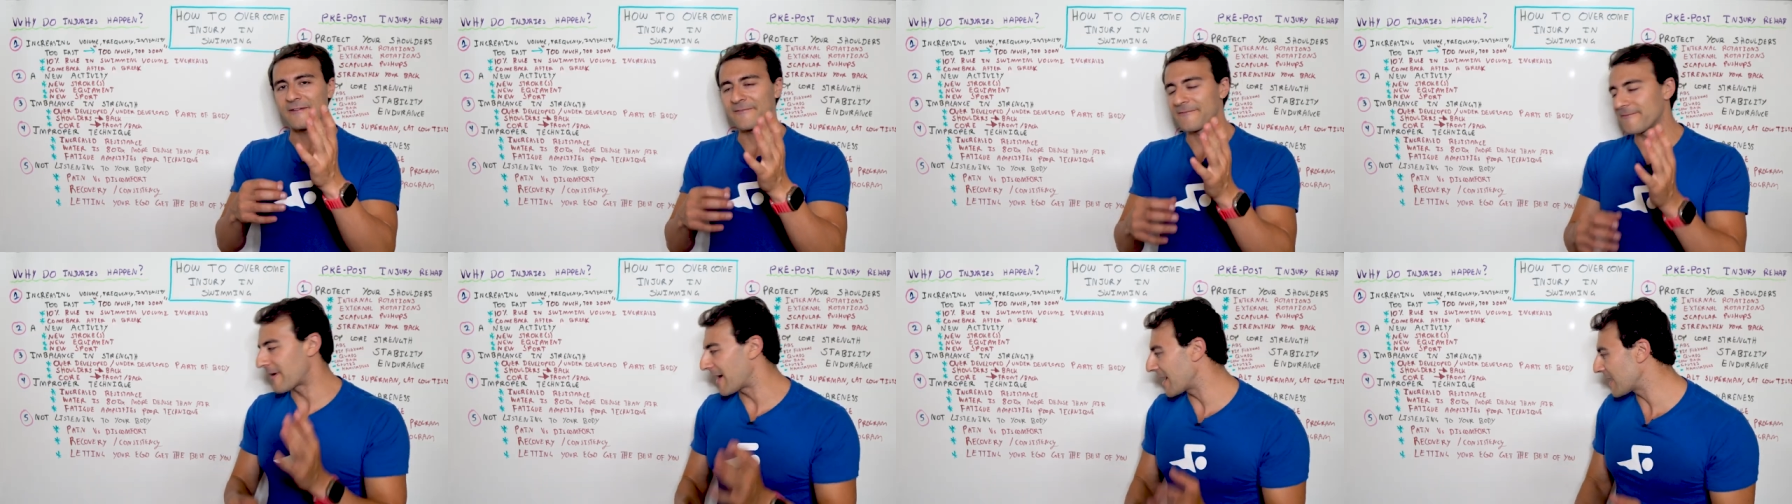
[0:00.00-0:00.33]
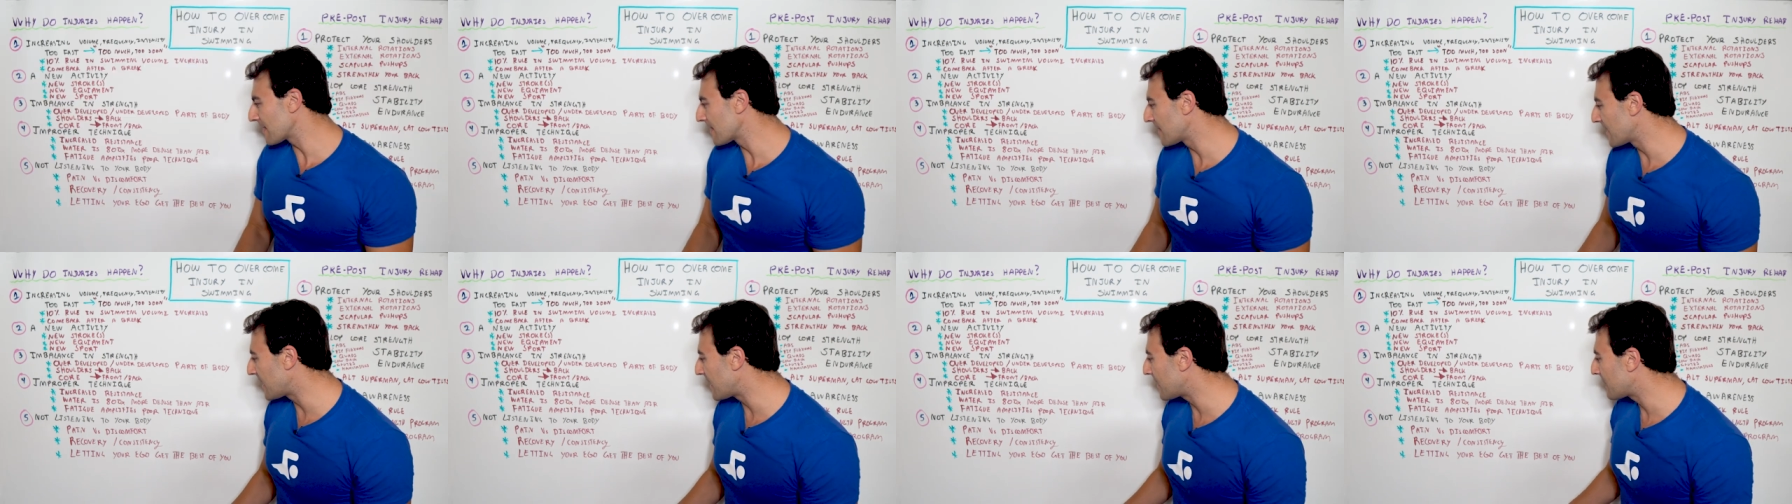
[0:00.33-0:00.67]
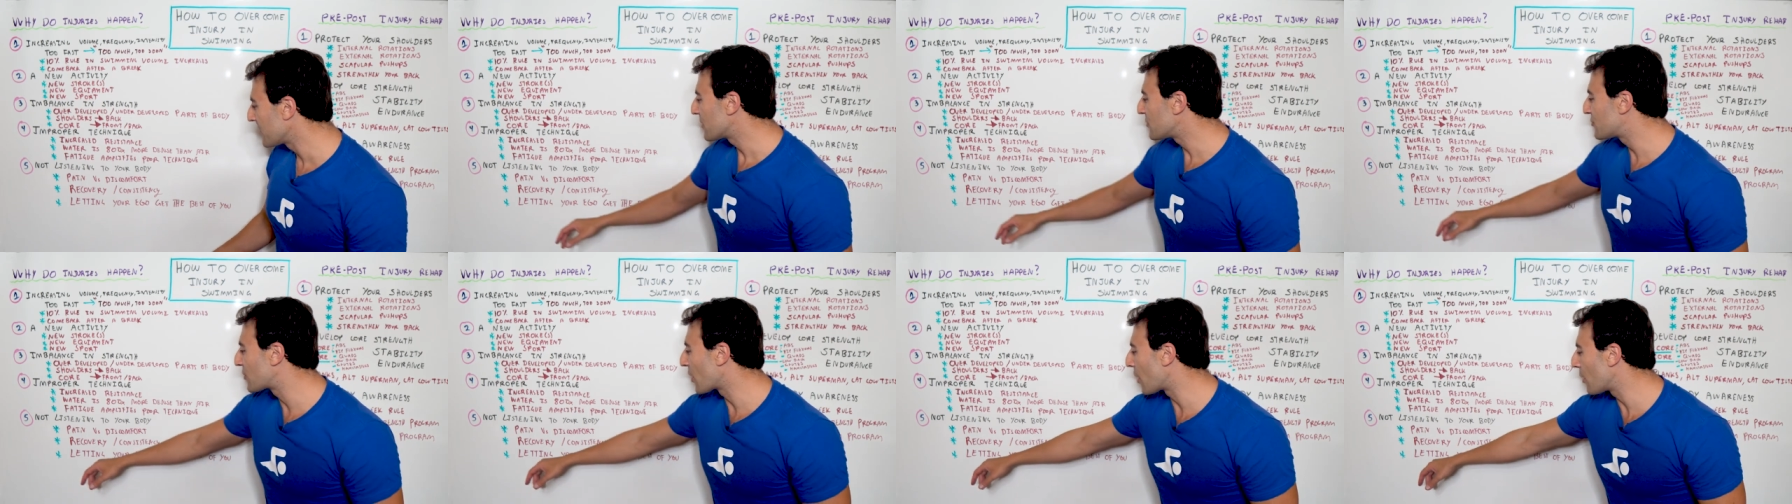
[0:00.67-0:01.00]
And
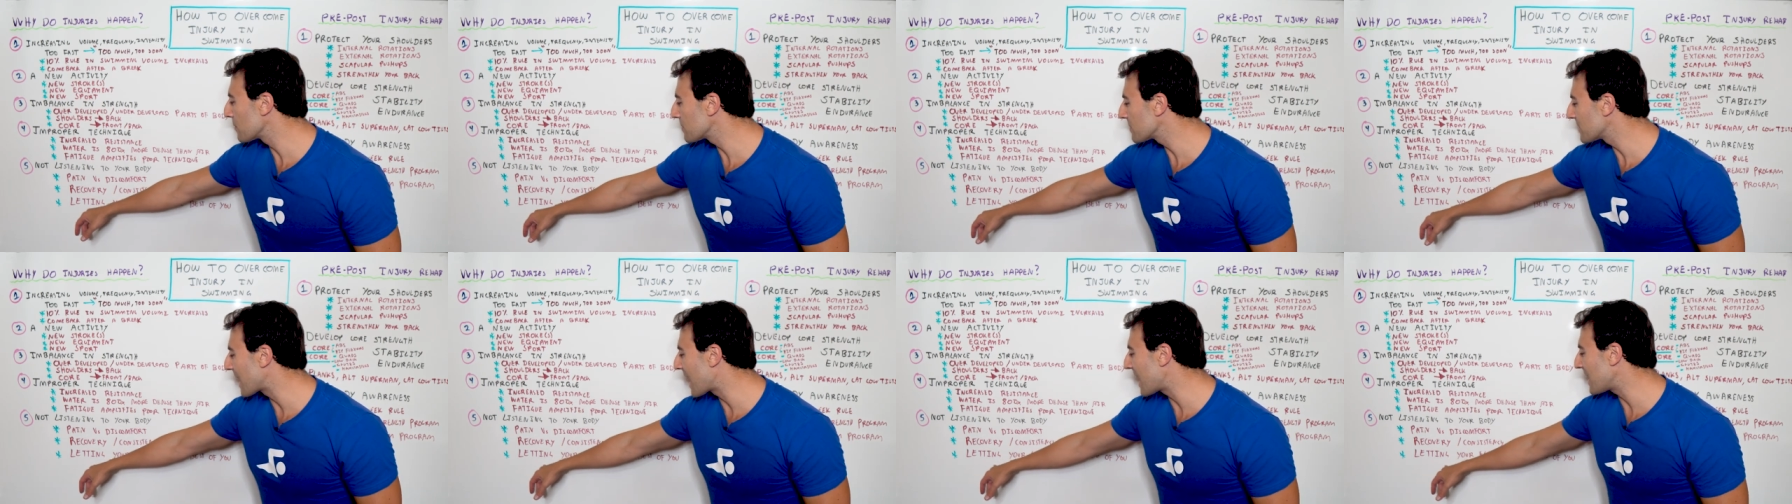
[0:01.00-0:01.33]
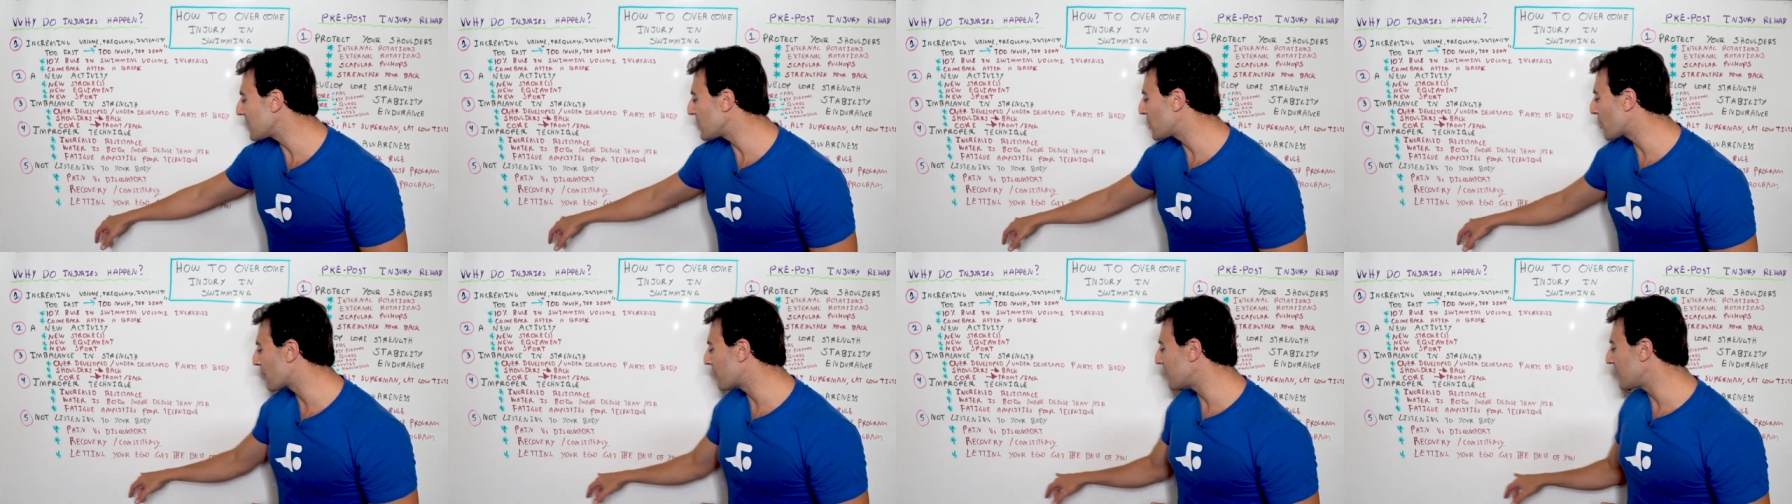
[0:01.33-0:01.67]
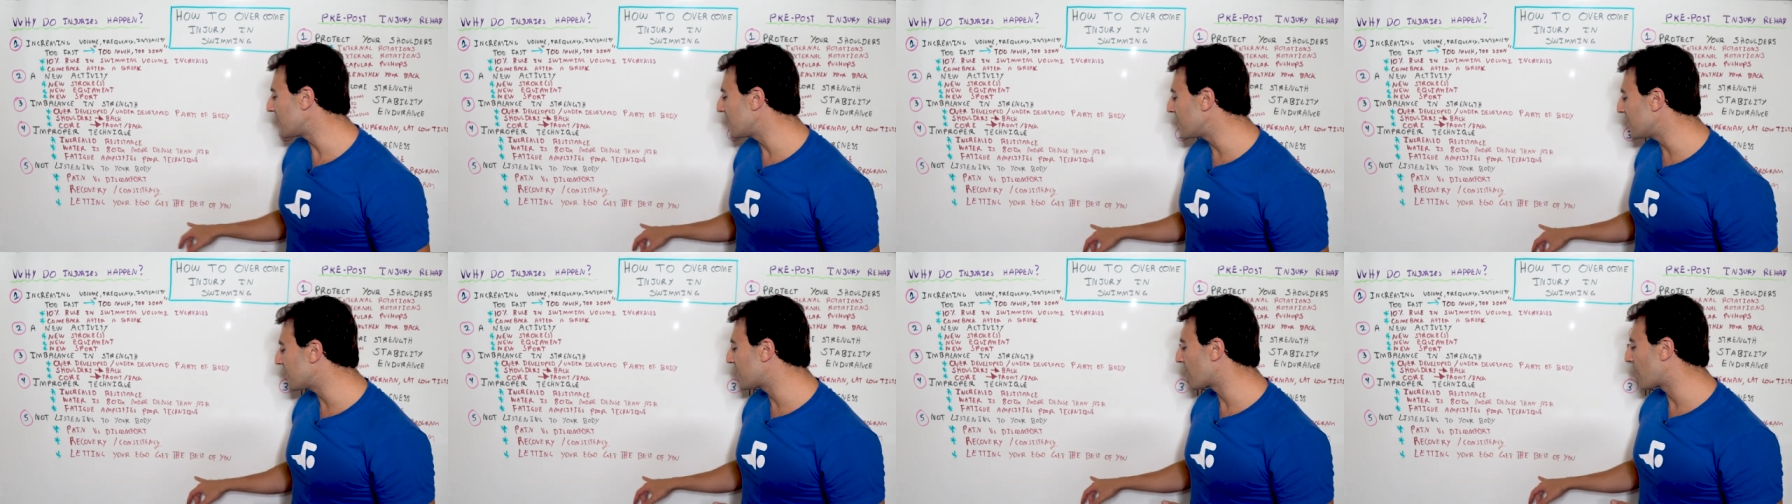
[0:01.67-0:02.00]
finally, don't let your
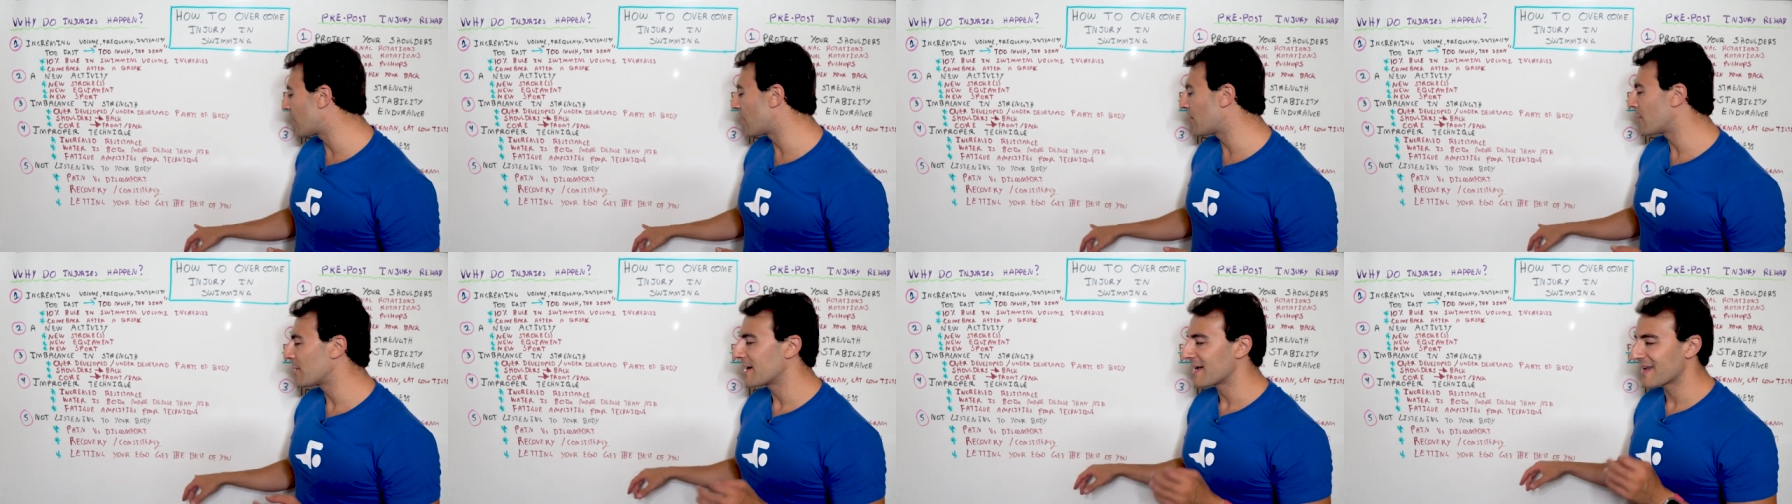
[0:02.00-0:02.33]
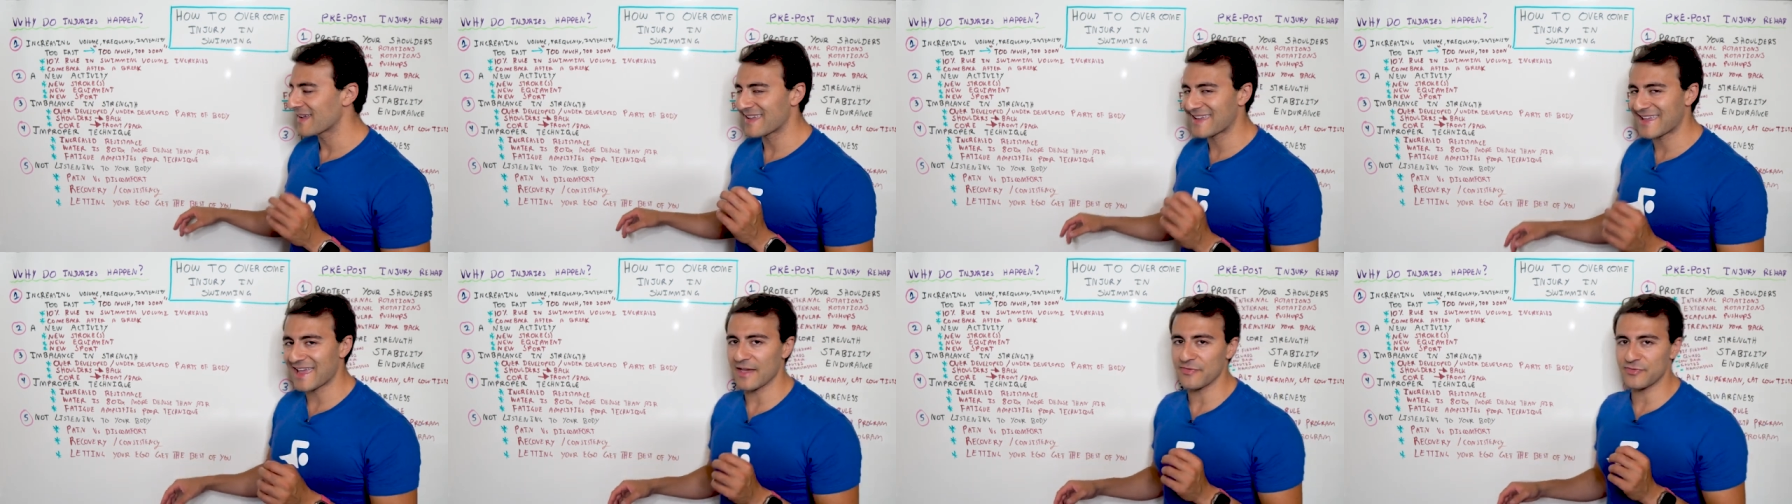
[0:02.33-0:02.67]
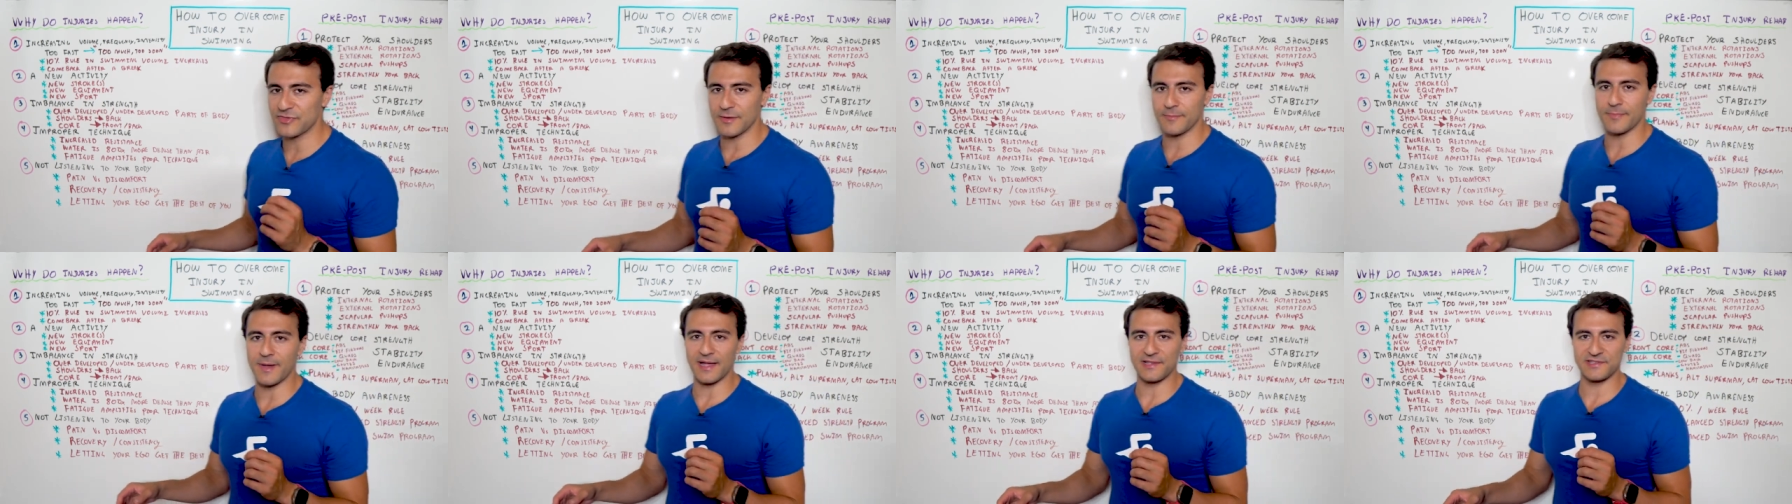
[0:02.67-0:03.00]
ego get
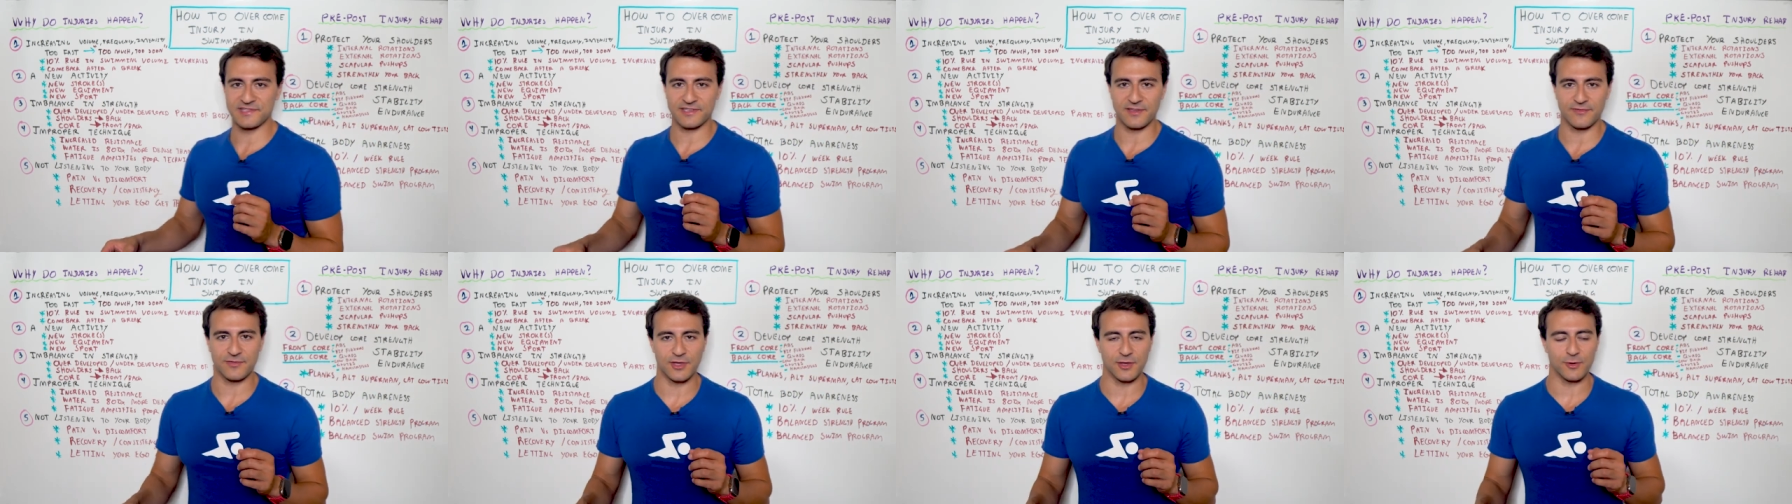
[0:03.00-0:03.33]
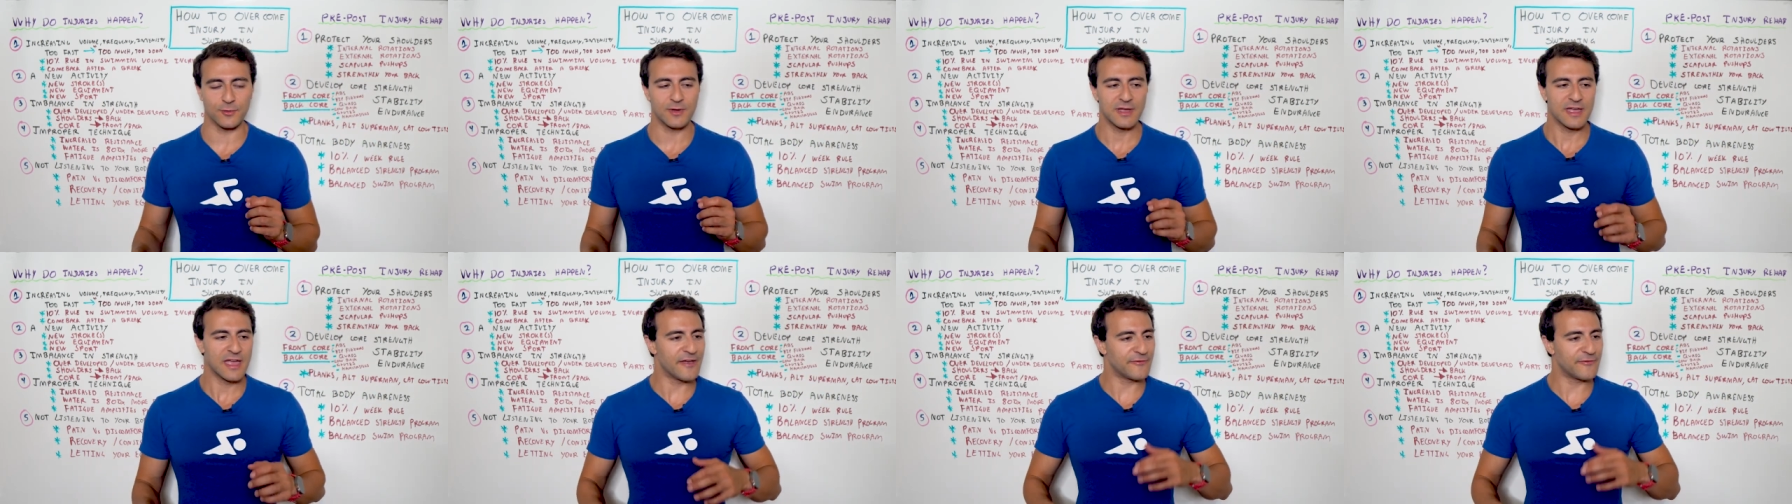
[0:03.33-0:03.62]
the best of you.